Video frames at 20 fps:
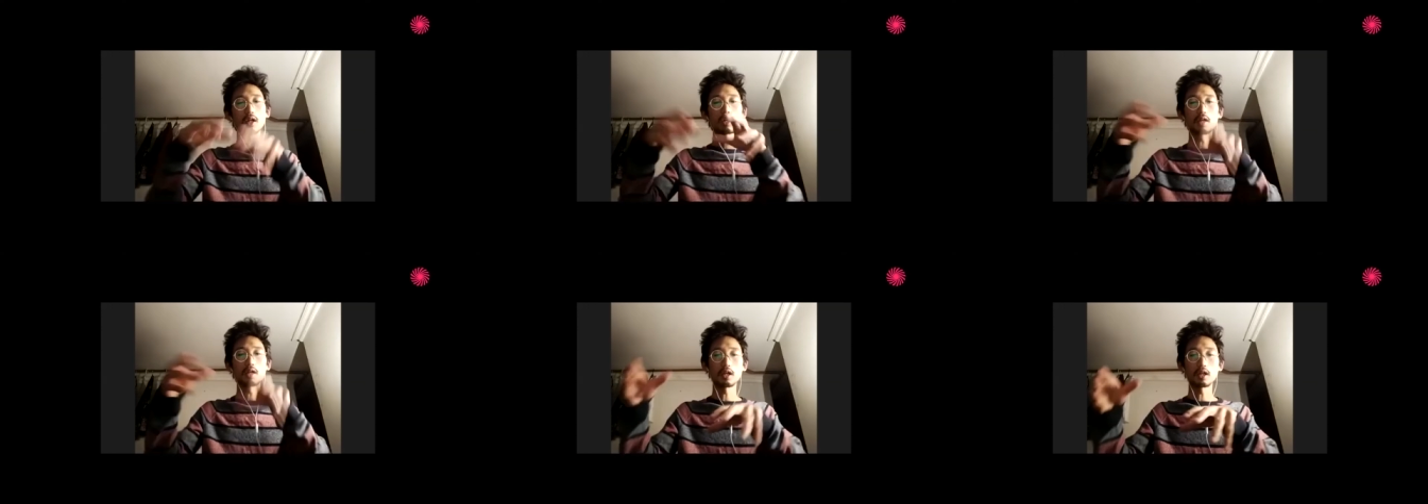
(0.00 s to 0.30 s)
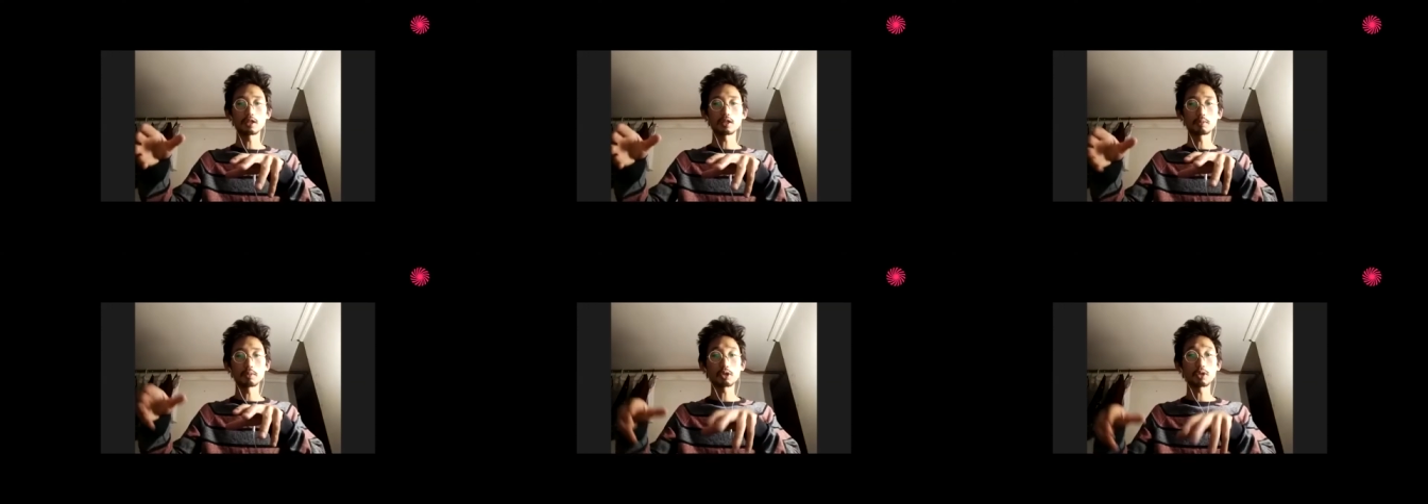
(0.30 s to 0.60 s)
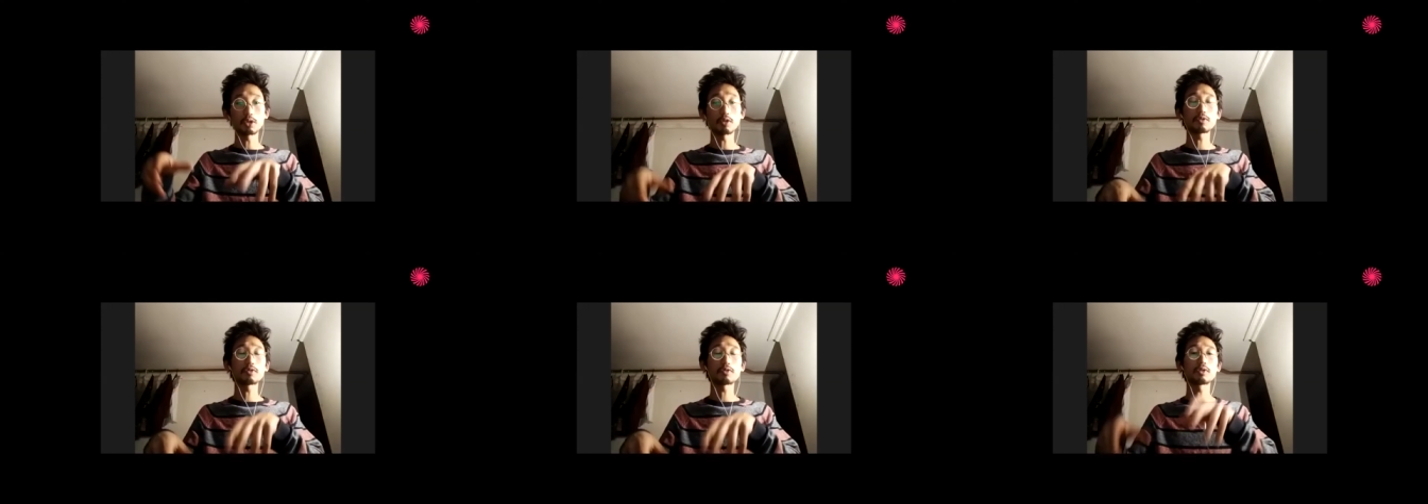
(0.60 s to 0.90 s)
uh,
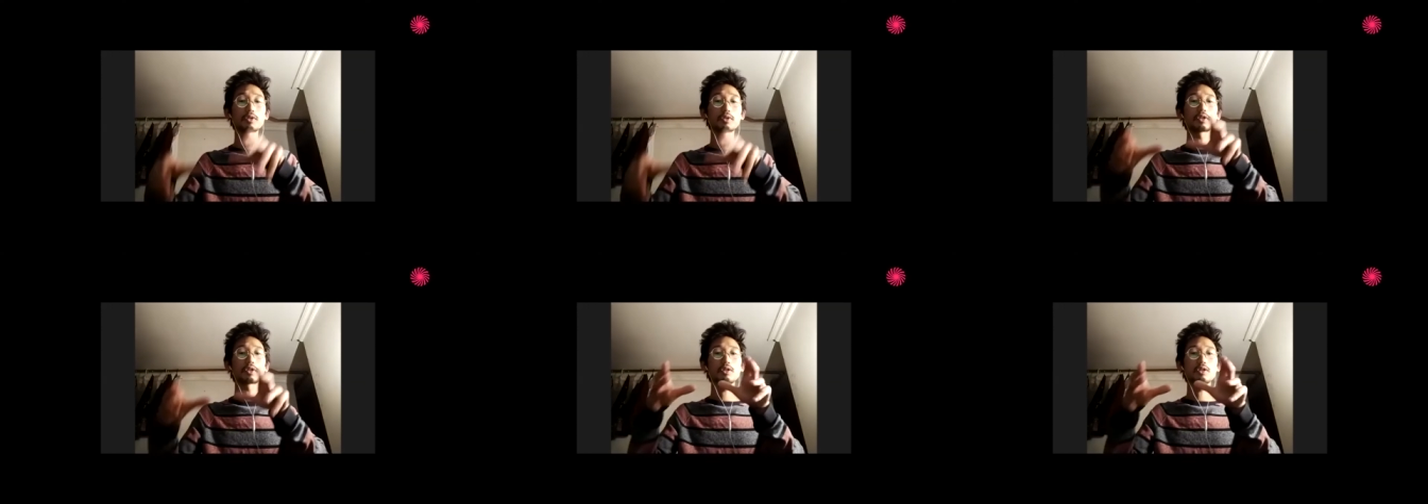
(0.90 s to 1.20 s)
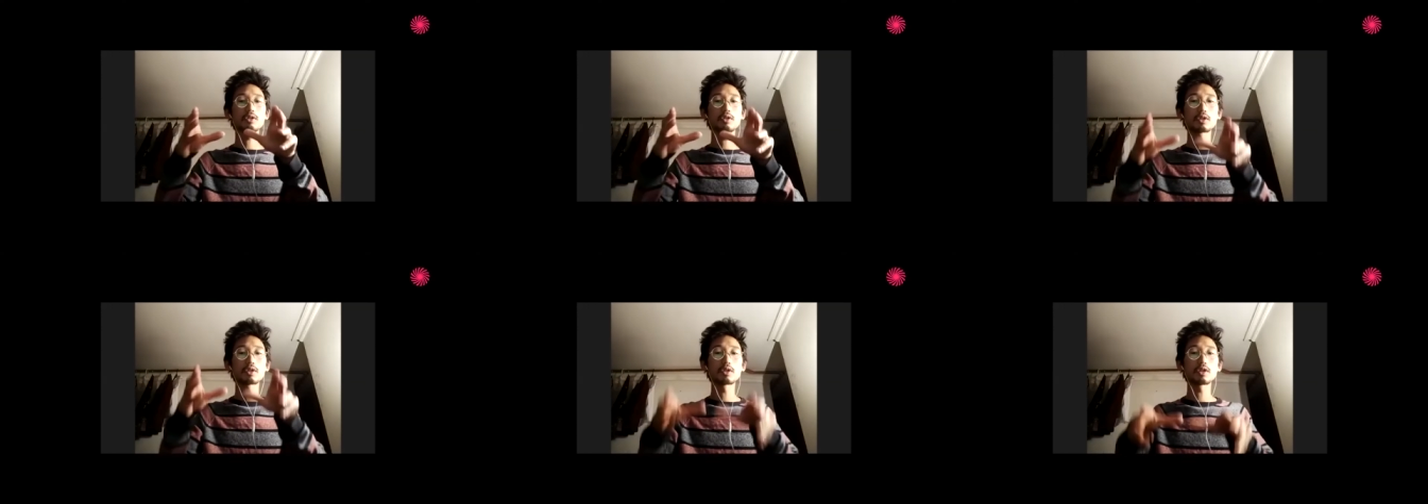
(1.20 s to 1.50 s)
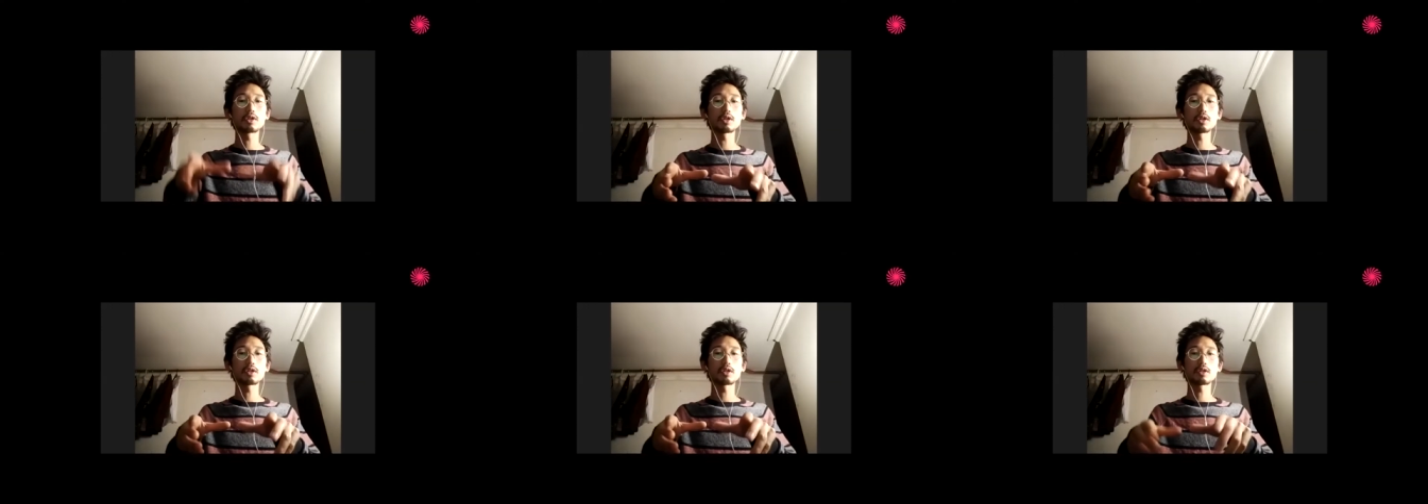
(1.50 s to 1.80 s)
cinematographers
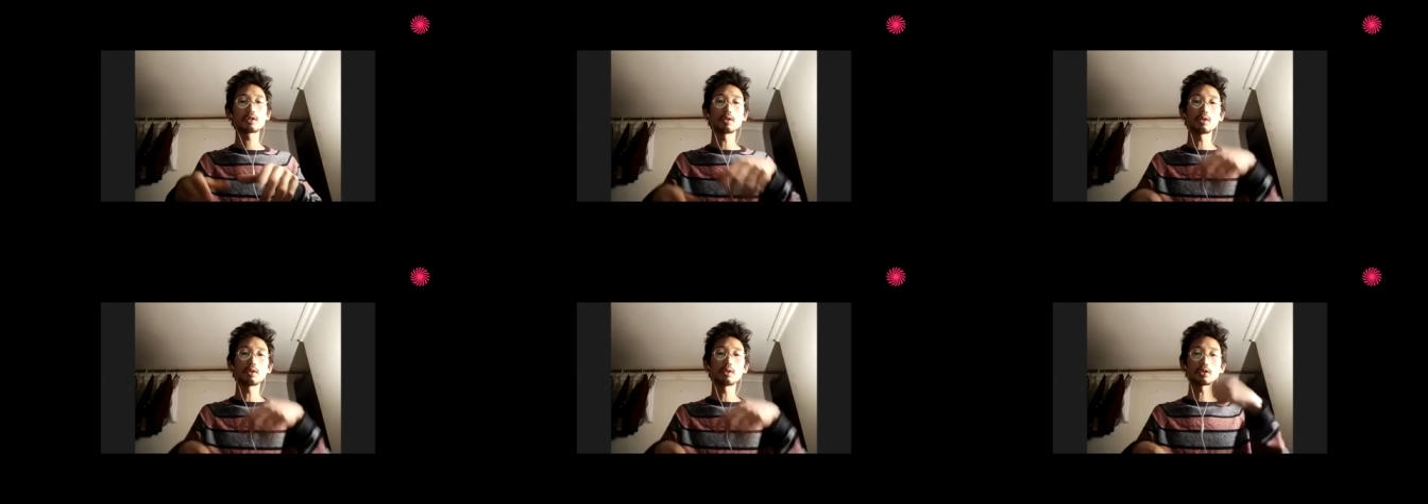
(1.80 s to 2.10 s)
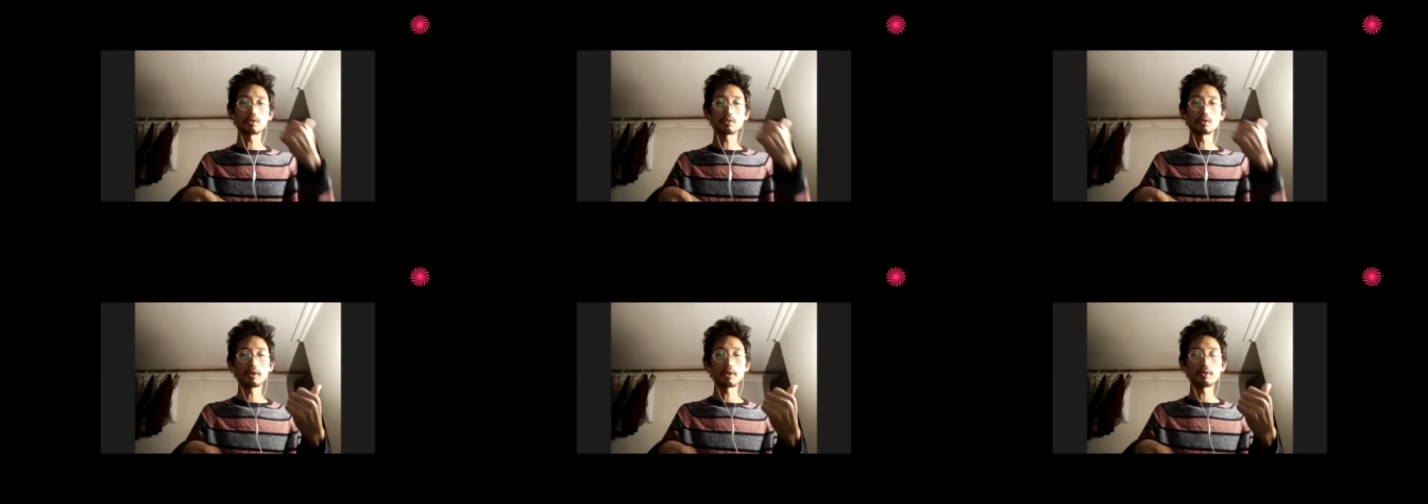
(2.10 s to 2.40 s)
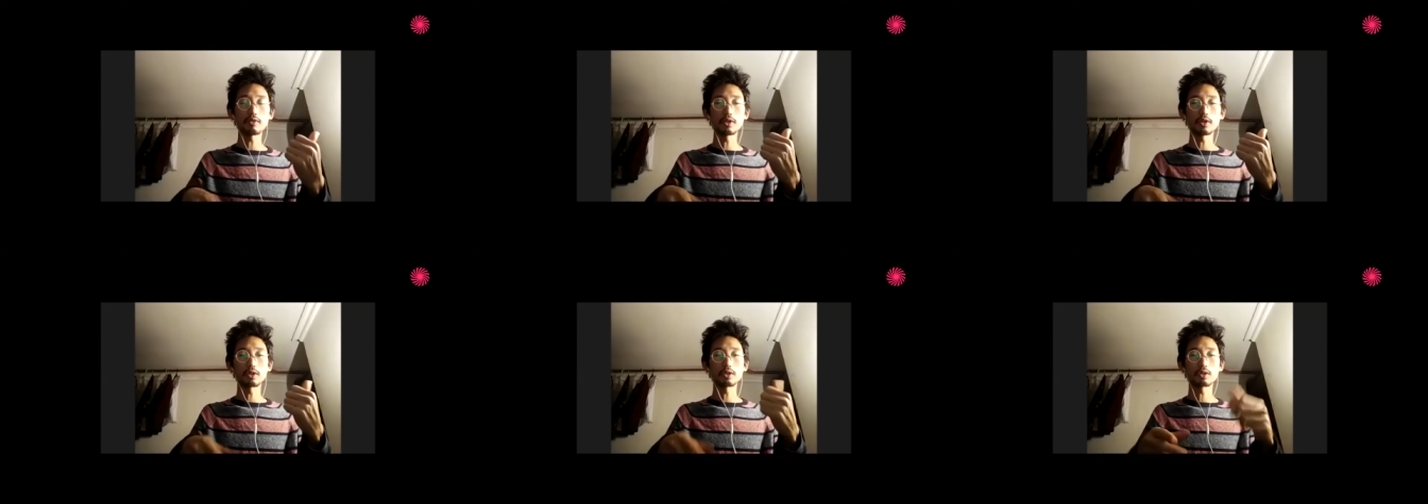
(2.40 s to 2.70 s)
could also
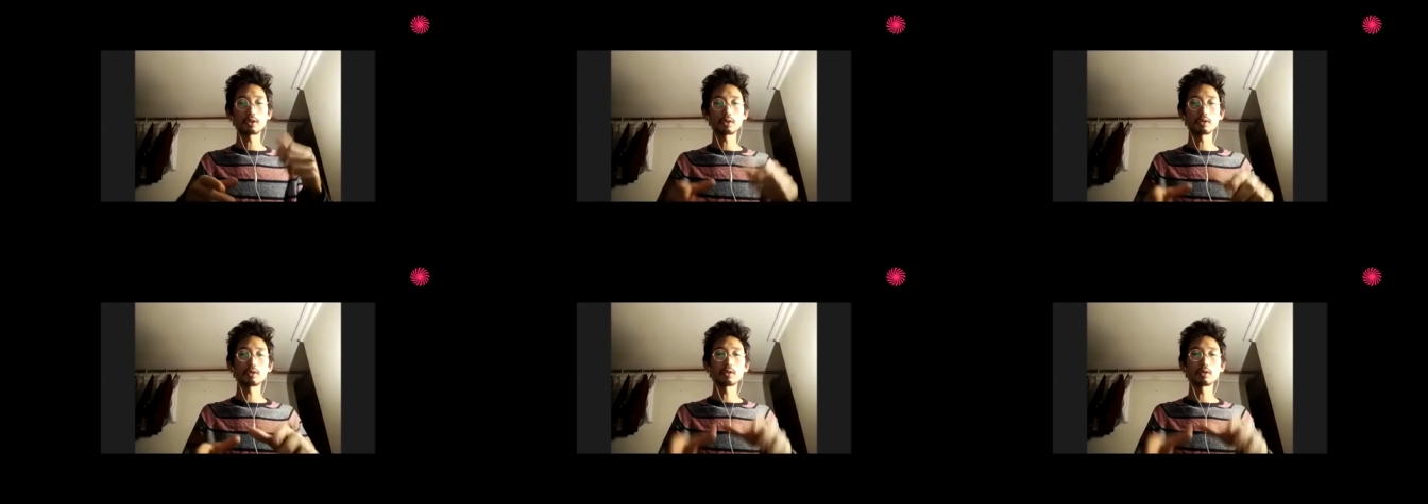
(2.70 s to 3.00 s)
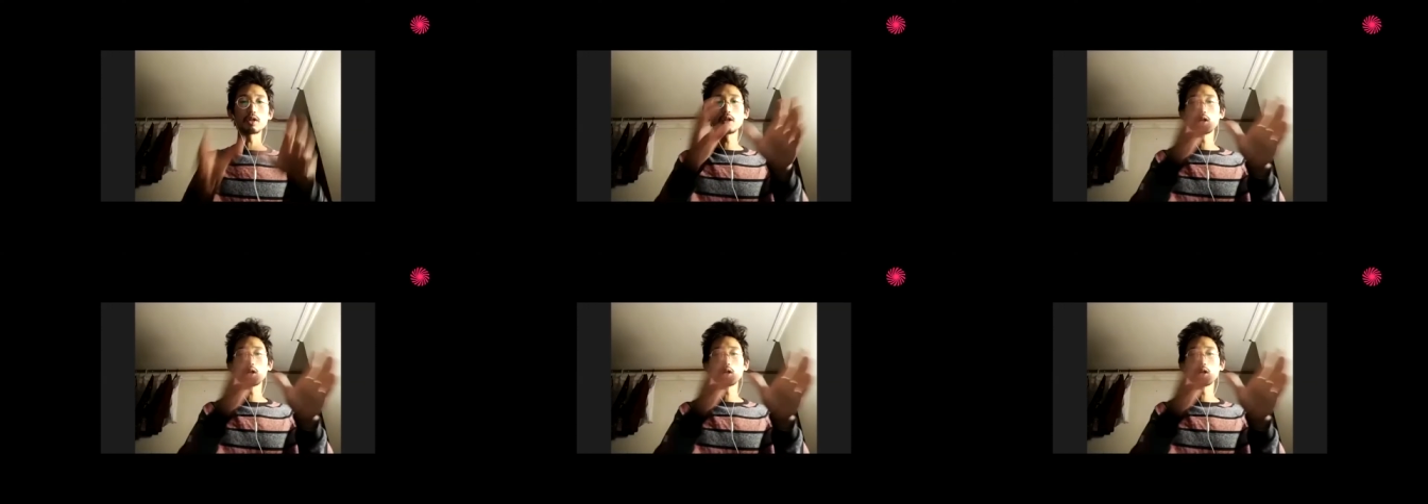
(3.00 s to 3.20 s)
refer to